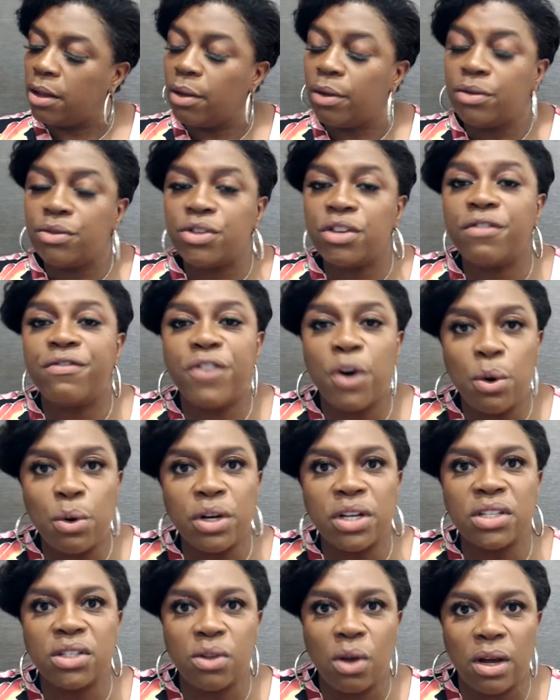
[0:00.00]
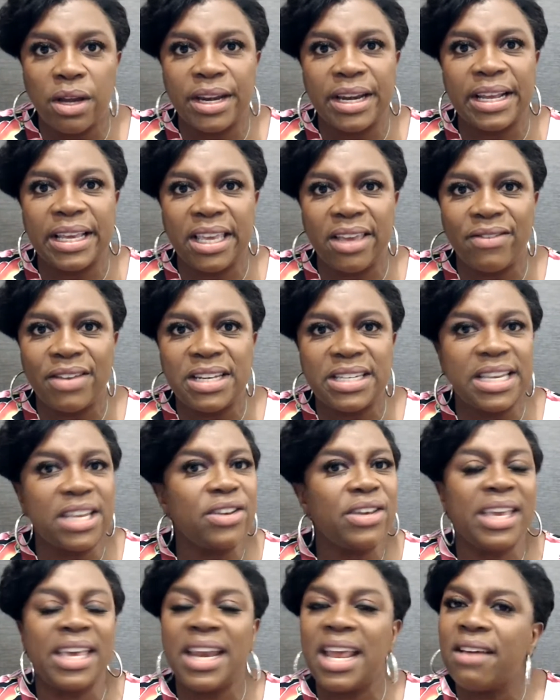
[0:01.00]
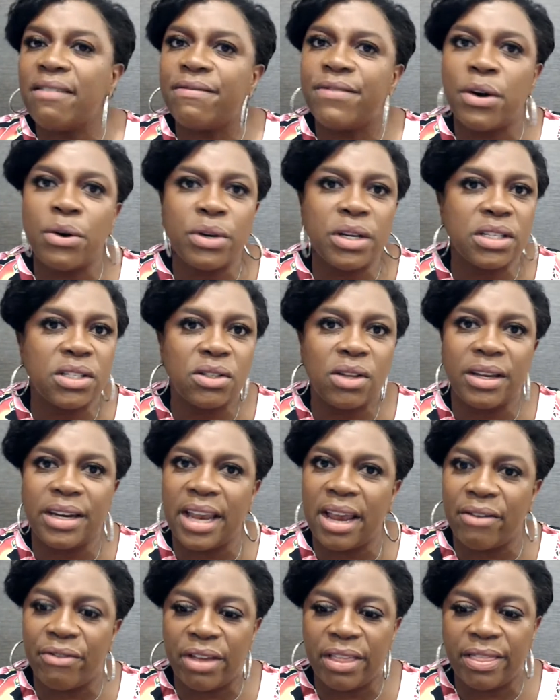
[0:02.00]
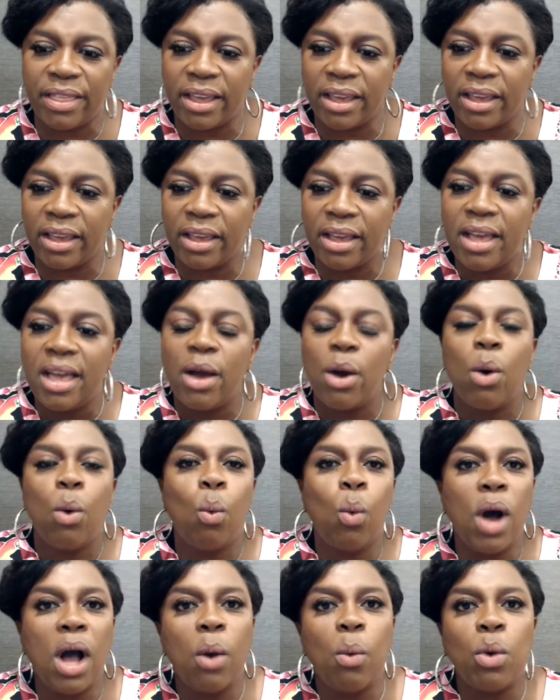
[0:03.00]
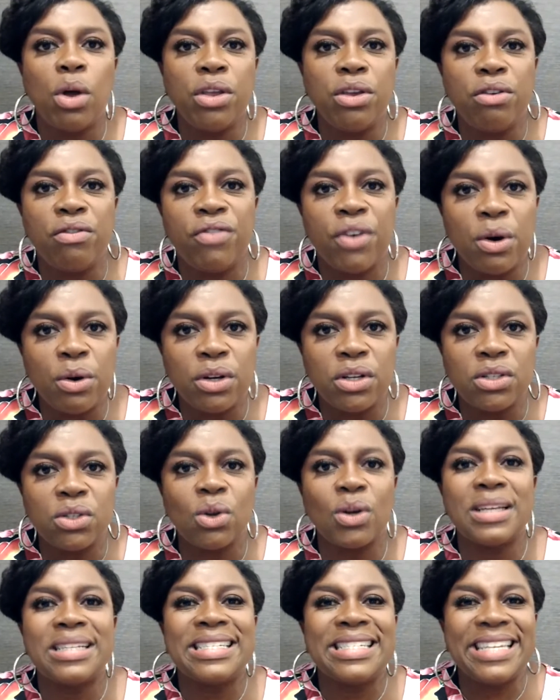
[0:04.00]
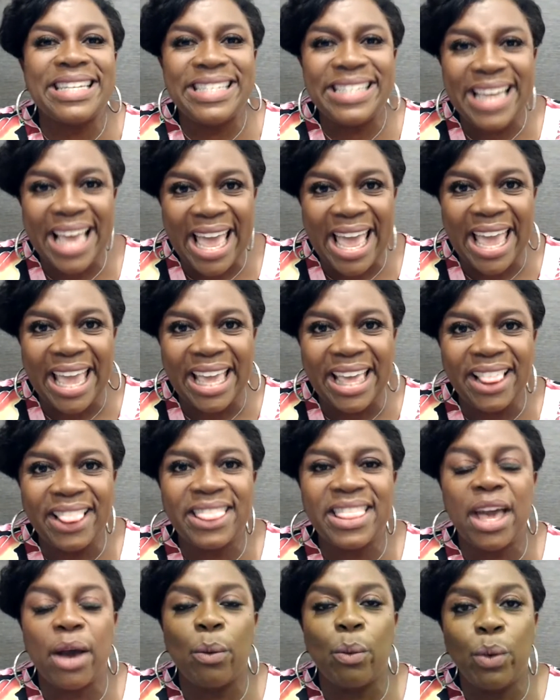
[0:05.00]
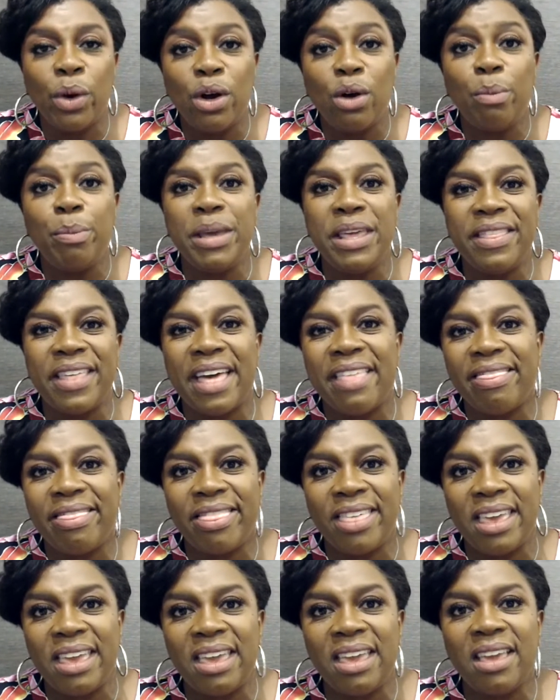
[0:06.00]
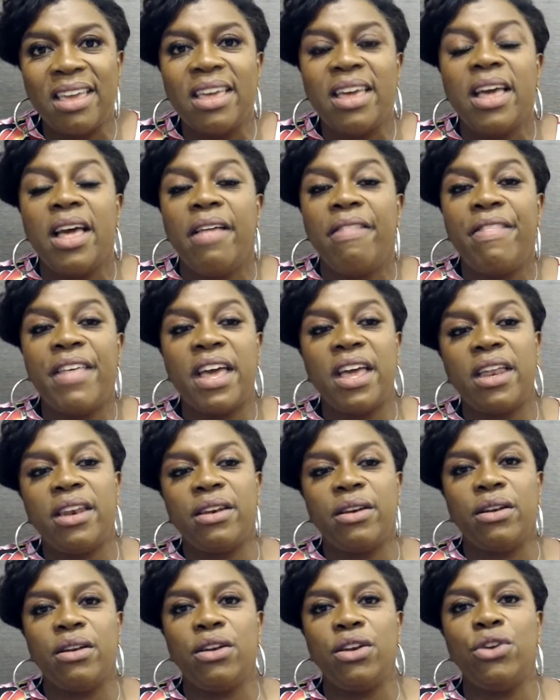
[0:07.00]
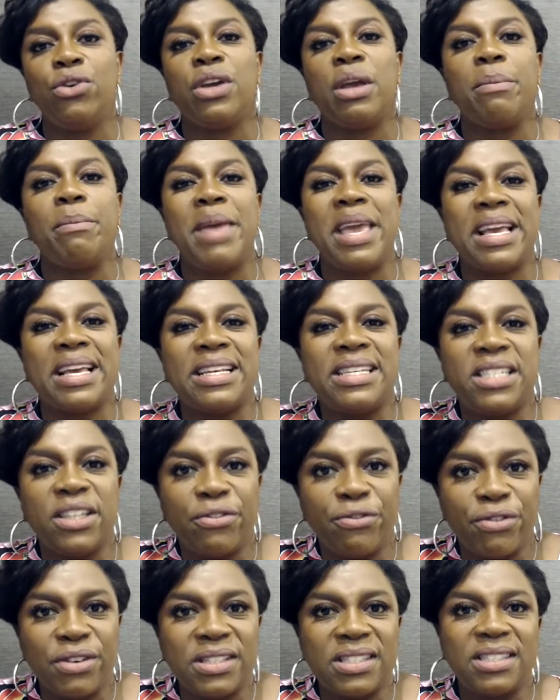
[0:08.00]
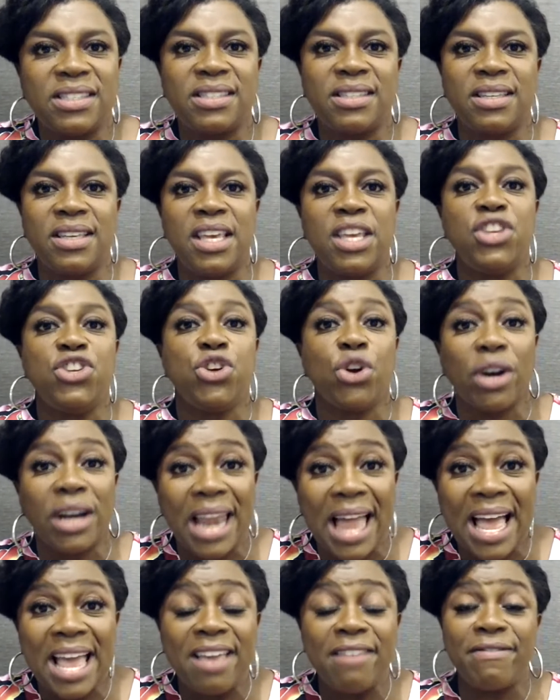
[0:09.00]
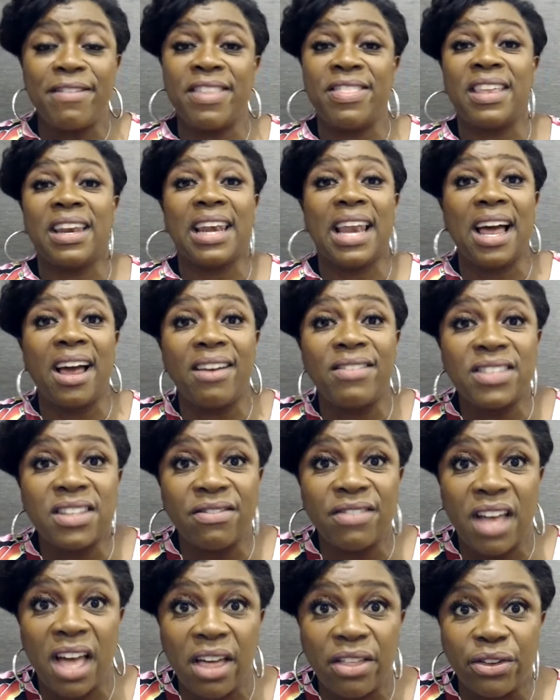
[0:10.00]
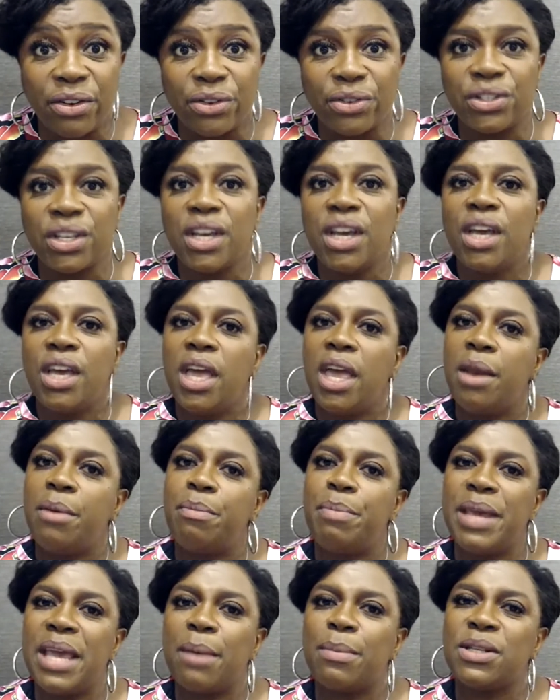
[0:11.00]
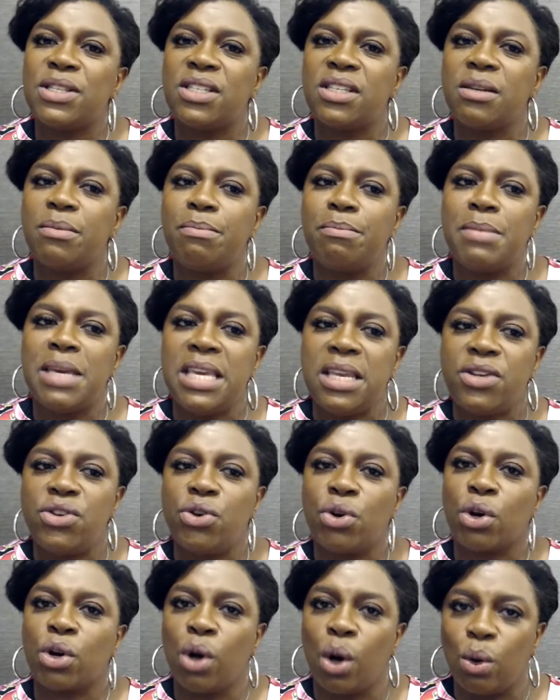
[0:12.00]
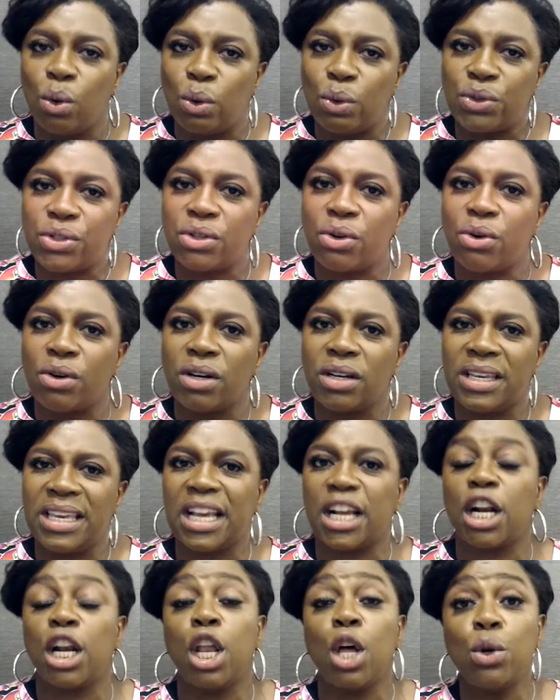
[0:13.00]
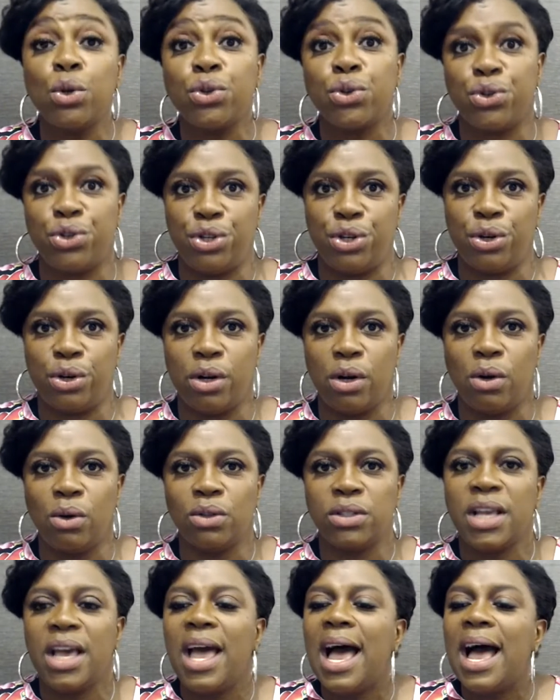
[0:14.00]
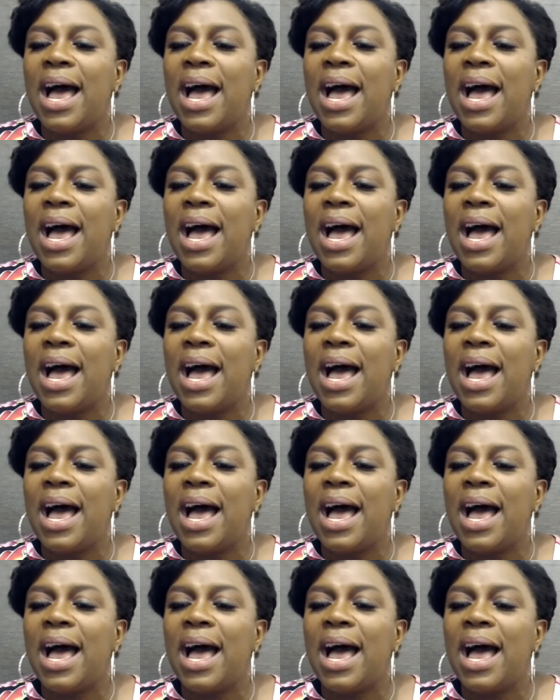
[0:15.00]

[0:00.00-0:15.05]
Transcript: to focus on in a given day. You cannot focus on everything. What will you focus on today that will be that thing that you can make a difference in your life, in the lives of others, and be able to meet your goals or get closer to your goals?